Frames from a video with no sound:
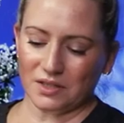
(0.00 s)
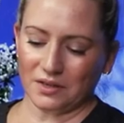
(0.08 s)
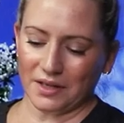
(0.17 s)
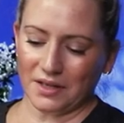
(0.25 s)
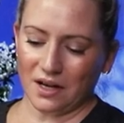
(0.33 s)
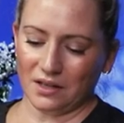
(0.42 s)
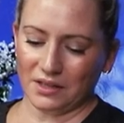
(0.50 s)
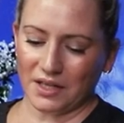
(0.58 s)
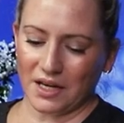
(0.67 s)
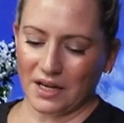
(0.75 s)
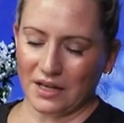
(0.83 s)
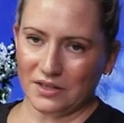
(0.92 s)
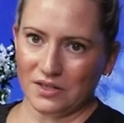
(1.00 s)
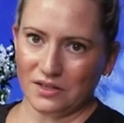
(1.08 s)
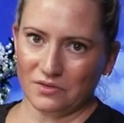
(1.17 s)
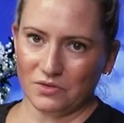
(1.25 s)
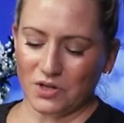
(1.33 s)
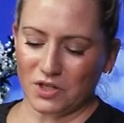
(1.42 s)
as glycolic
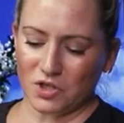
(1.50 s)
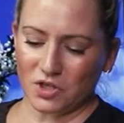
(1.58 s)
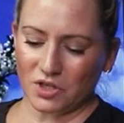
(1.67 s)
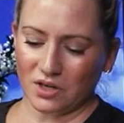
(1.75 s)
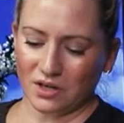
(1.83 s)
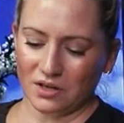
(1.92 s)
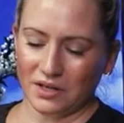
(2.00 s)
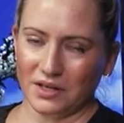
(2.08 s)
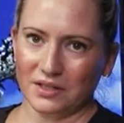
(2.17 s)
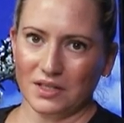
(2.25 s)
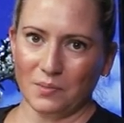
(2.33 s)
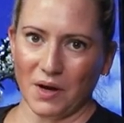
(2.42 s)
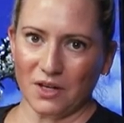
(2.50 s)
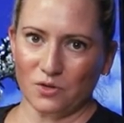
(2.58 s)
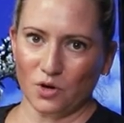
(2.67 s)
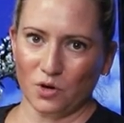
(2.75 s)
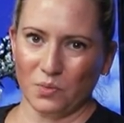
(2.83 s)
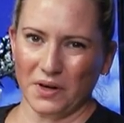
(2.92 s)
acid, which are
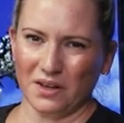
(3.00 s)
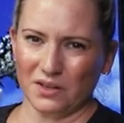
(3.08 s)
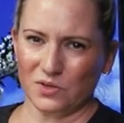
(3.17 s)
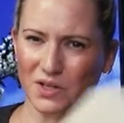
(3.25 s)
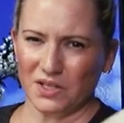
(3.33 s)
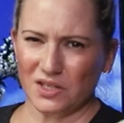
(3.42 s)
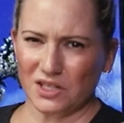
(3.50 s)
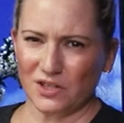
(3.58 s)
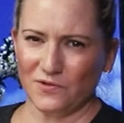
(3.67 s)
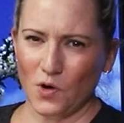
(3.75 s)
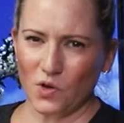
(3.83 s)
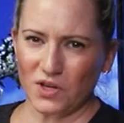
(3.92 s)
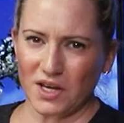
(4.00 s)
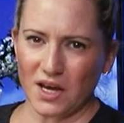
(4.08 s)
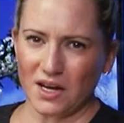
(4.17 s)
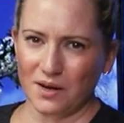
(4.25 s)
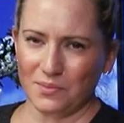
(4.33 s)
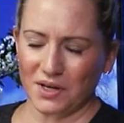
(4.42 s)
antimicrobial as well as
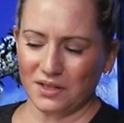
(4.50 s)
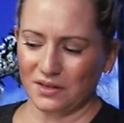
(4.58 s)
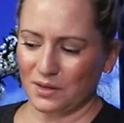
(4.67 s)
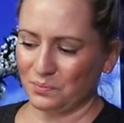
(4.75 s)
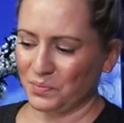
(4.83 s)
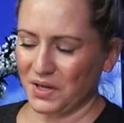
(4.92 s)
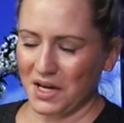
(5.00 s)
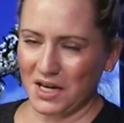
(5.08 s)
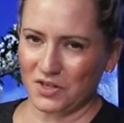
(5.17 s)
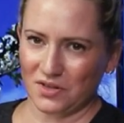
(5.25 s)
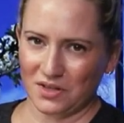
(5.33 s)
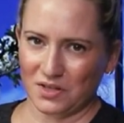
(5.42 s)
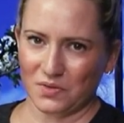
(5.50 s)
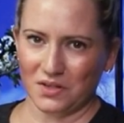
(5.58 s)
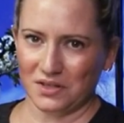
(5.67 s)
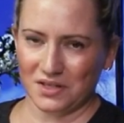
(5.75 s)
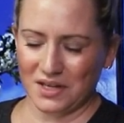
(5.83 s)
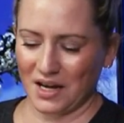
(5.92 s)
exfoliating, but the pH of this
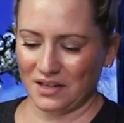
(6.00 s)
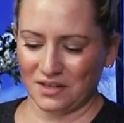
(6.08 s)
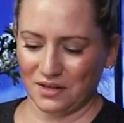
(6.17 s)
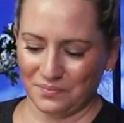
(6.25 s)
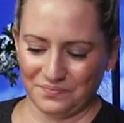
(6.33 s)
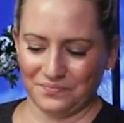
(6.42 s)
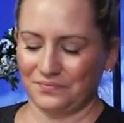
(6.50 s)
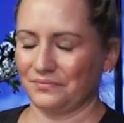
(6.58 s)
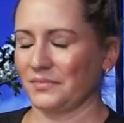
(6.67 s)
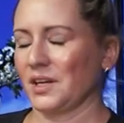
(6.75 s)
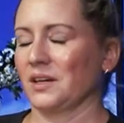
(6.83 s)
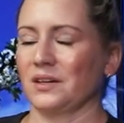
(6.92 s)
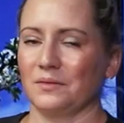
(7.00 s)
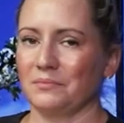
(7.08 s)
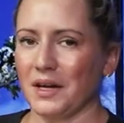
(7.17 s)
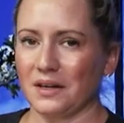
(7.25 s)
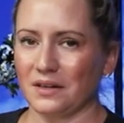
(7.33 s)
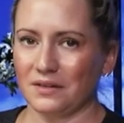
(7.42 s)
one's not going to
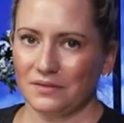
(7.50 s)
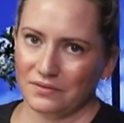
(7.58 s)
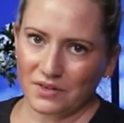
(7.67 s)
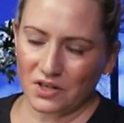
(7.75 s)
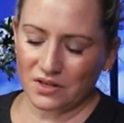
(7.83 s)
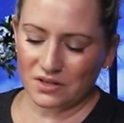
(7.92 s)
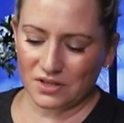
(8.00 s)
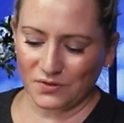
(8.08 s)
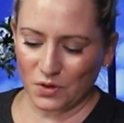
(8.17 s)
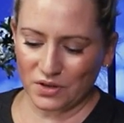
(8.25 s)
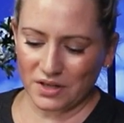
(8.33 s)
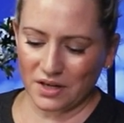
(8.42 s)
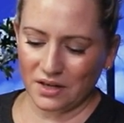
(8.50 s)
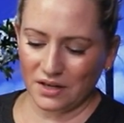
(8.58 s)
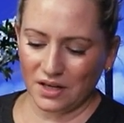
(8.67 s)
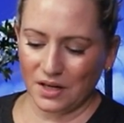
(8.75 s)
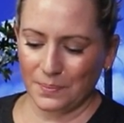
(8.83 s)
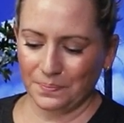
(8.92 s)
make it very
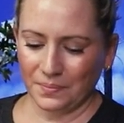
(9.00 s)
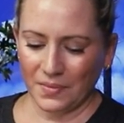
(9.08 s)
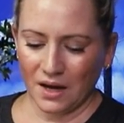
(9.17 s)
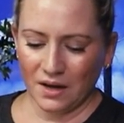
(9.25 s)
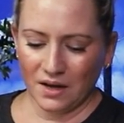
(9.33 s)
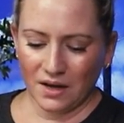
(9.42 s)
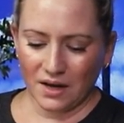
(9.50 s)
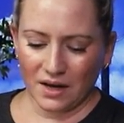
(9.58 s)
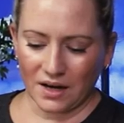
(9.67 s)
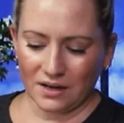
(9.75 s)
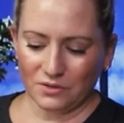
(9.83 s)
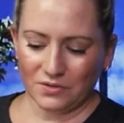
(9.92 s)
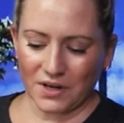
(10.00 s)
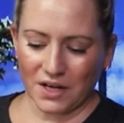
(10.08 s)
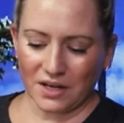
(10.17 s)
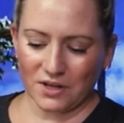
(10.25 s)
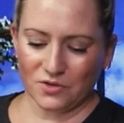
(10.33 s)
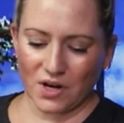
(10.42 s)
exfoliating. Uh, we've
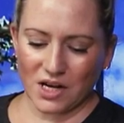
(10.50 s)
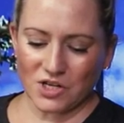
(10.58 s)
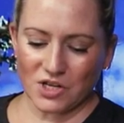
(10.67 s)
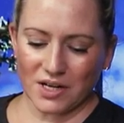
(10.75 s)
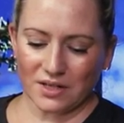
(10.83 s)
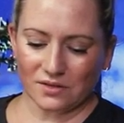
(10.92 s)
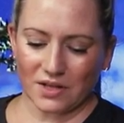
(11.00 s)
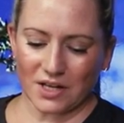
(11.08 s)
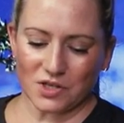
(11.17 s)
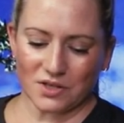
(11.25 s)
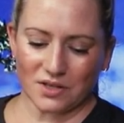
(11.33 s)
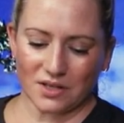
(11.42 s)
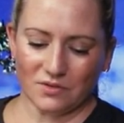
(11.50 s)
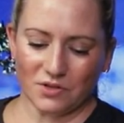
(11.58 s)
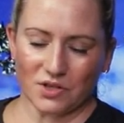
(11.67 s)
got hydrogenated lecithin,